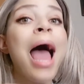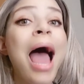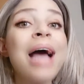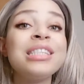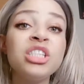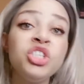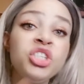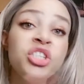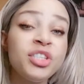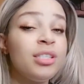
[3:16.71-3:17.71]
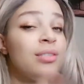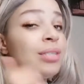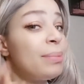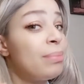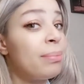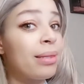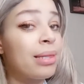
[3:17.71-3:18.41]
at GC. Remember that.